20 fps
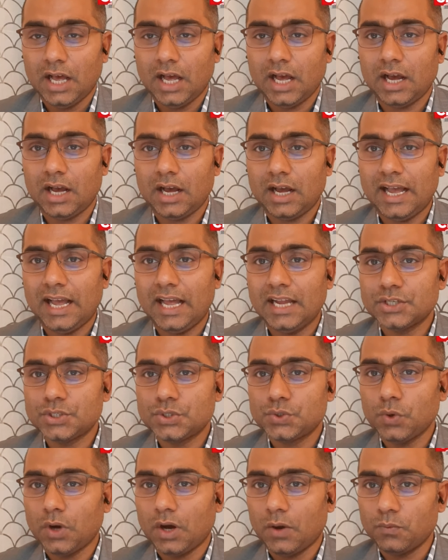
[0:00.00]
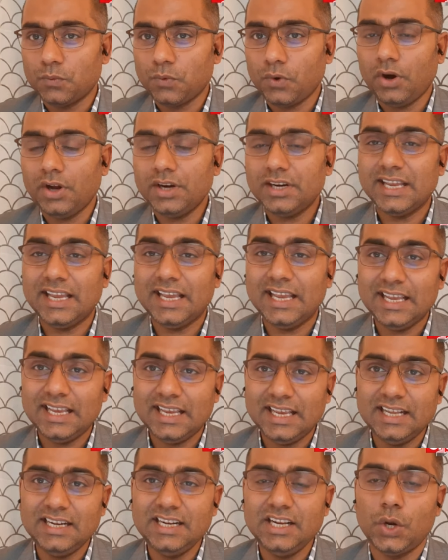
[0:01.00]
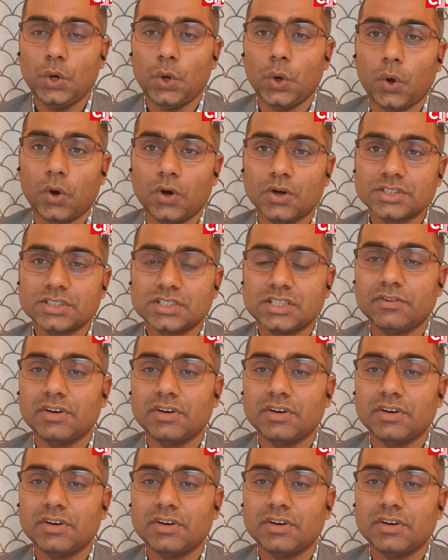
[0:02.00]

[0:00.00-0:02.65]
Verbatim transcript: Uh, and to avoid any loss,